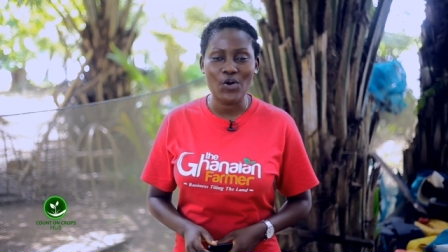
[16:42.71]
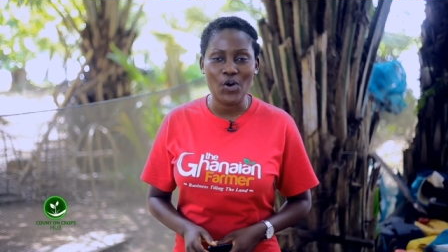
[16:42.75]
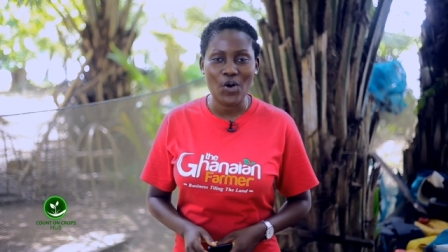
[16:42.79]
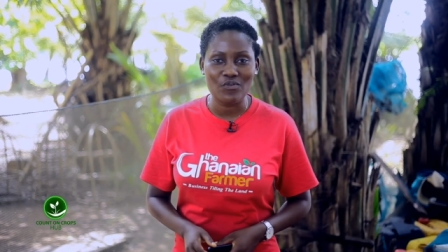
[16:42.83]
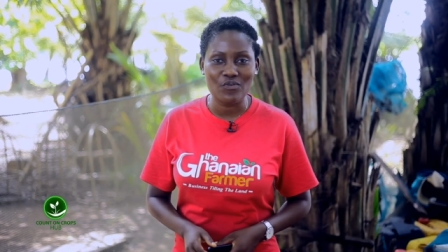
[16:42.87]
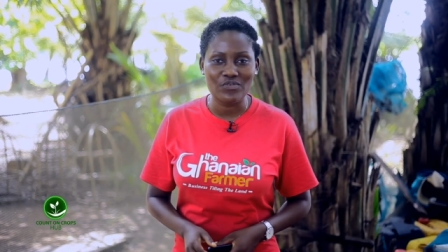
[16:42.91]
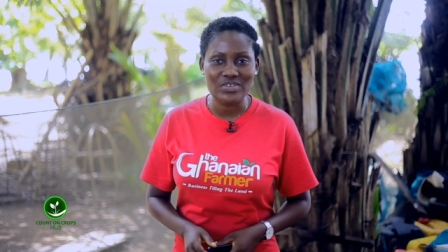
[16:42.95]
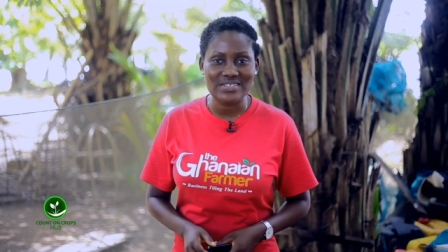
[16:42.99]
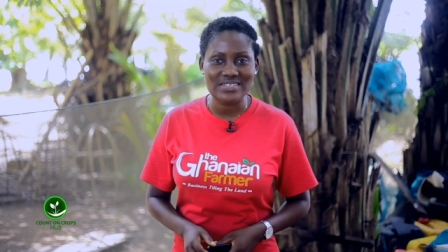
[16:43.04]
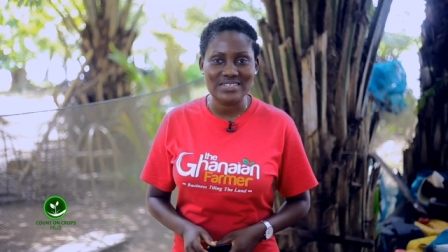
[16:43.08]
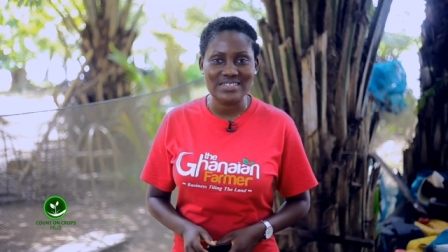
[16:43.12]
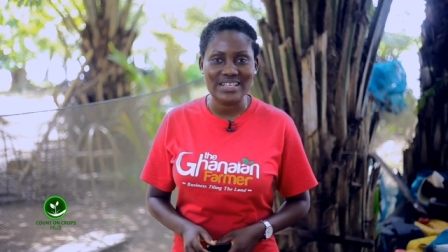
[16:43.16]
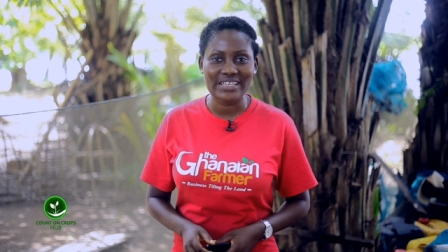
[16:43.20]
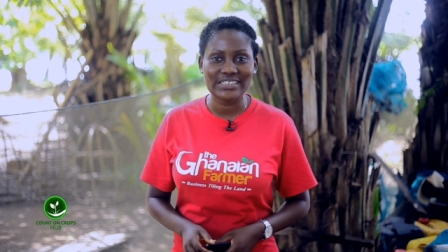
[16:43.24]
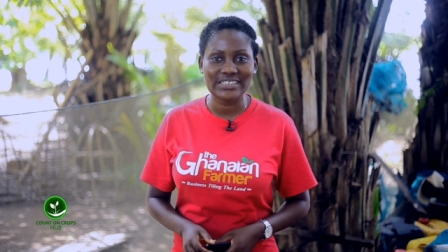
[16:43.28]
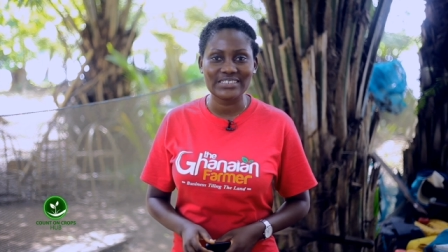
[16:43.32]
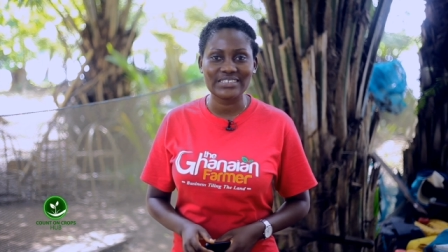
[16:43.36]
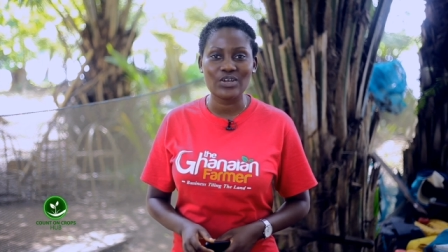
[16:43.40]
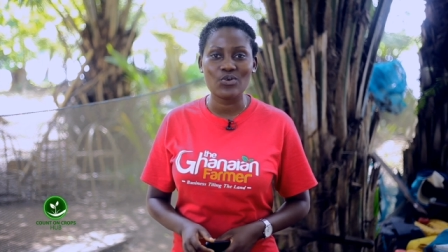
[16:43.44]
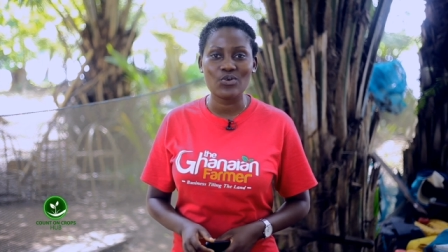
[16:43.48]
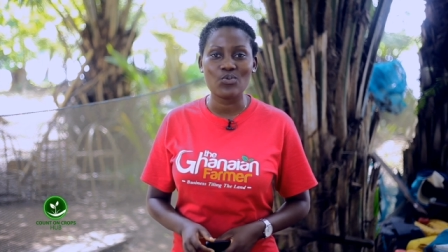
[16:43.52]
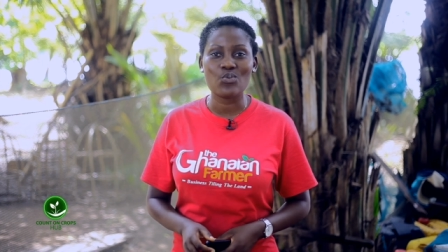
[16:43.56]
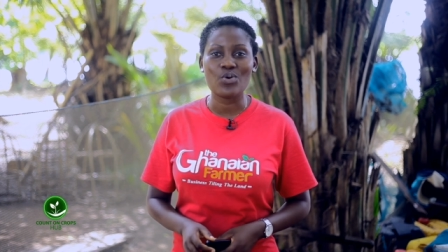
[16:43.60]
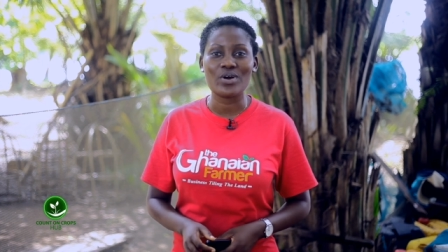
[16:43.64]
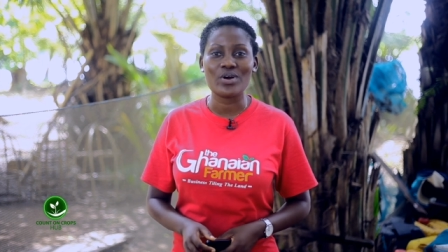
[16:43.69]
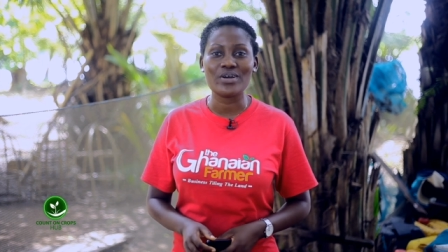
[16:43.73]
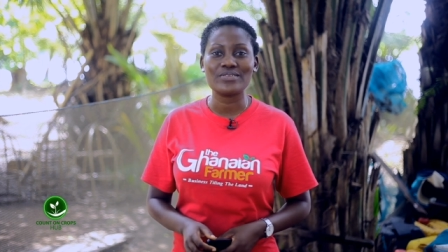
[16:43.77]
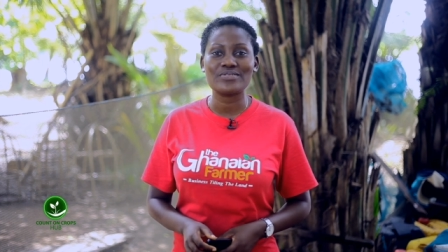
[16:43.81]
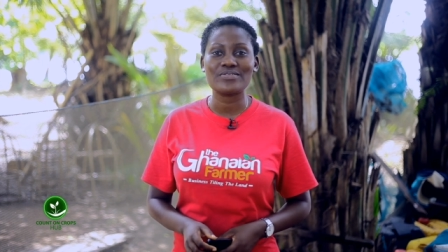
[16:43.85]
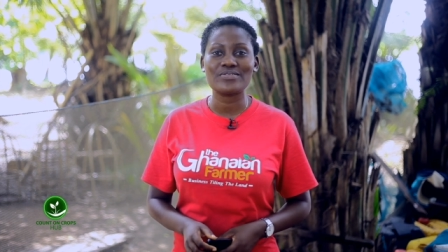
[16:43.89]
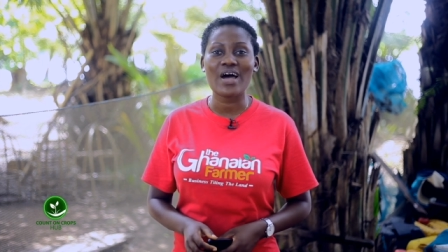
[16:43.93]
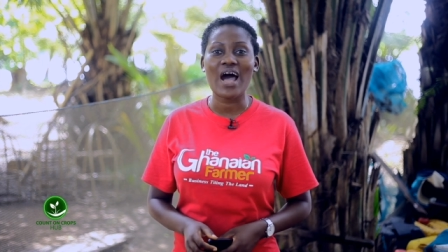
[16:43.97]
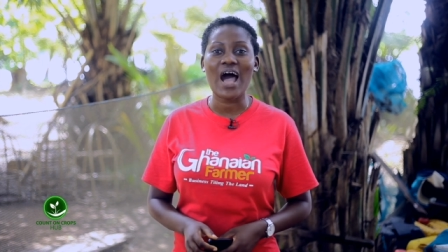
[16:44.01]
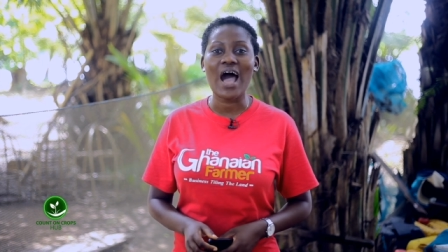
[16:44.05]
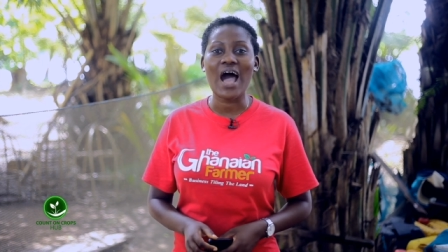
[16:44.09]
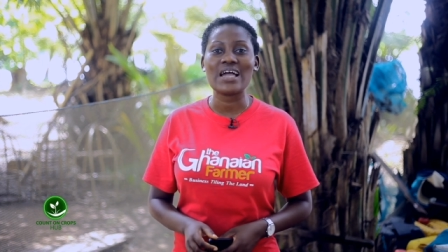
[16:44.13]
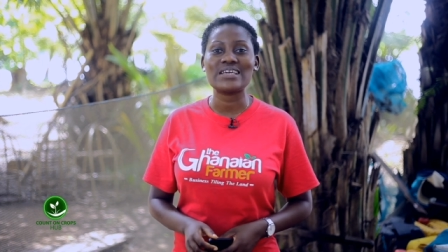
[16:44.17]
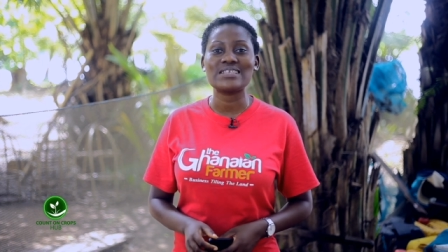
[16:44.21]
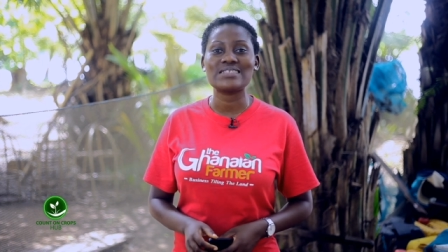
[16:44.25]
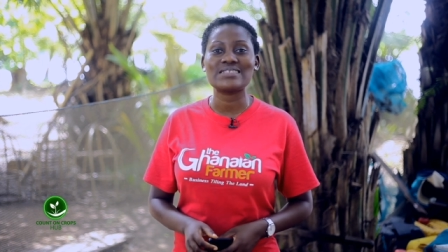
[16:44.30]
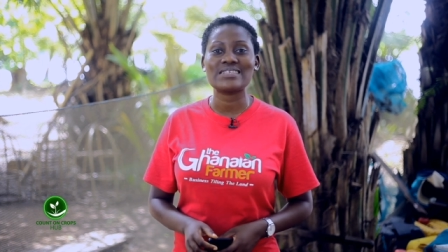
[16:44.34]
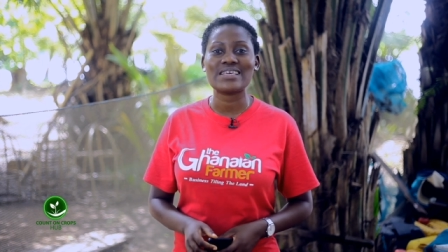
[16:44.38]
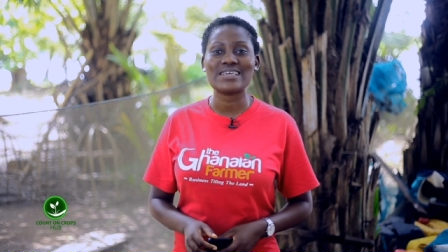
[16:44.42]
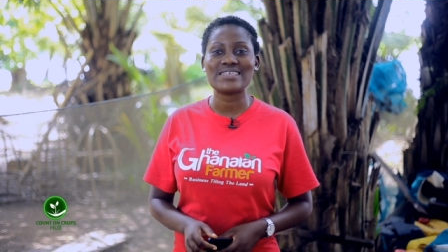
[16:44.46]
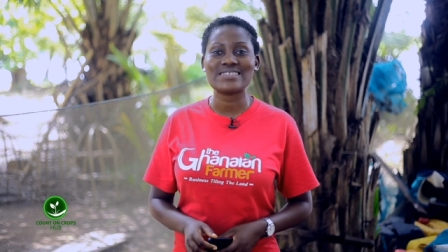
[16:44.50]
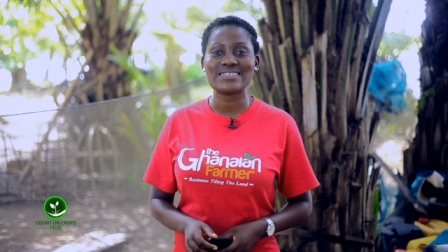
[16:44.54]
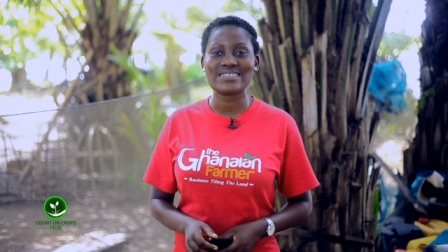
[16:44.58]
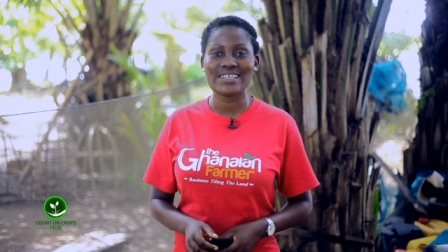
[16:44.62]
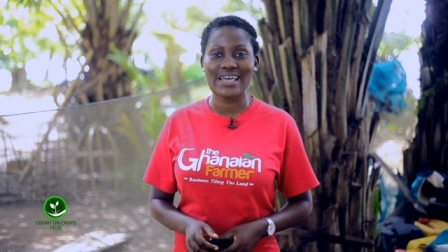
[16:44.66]
conversation with
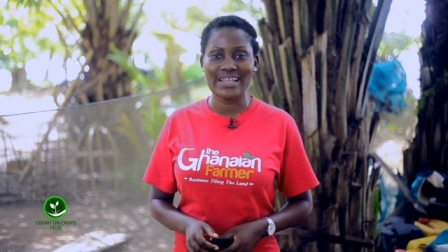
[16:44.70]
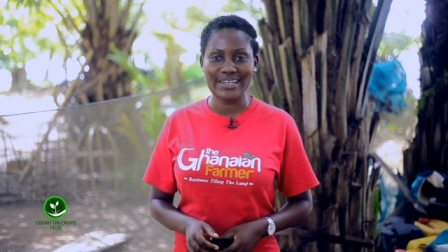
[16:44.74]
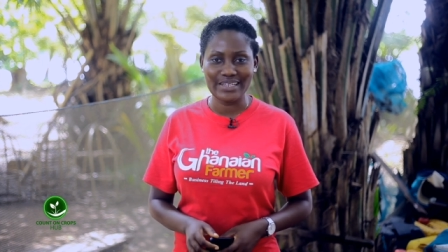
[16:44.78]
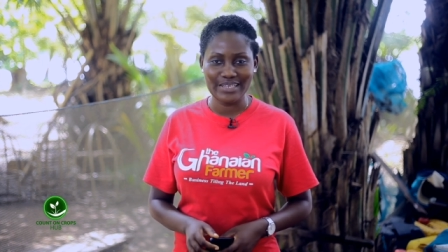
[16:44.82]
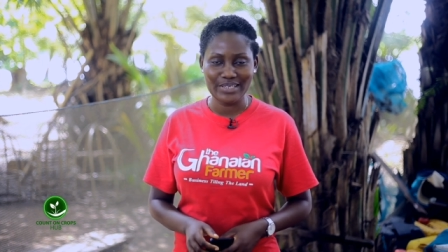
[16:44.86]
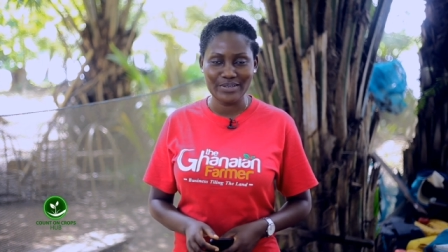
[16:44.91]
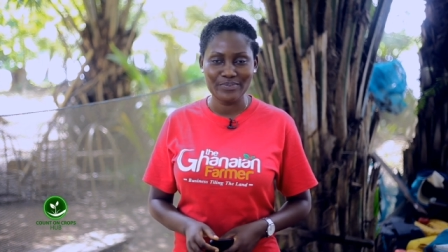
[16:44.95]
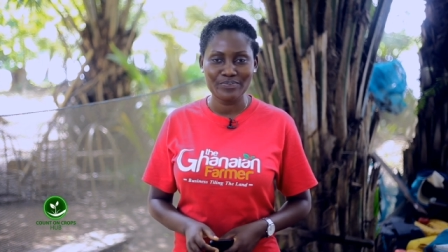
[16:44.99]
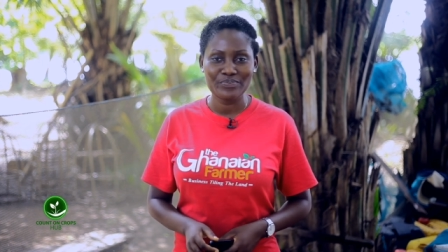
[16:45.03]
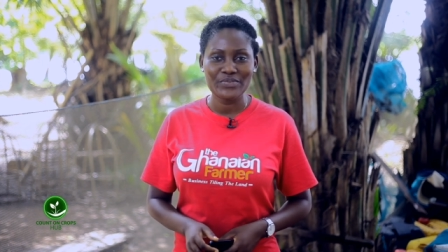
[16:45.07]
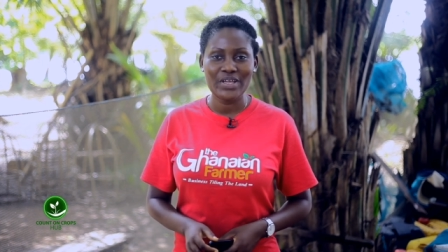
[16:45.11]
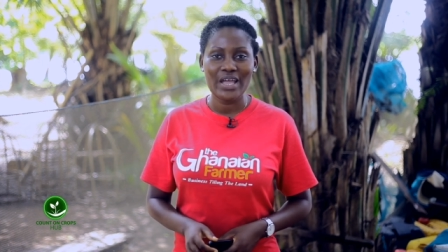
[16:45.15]
Isaac Selly,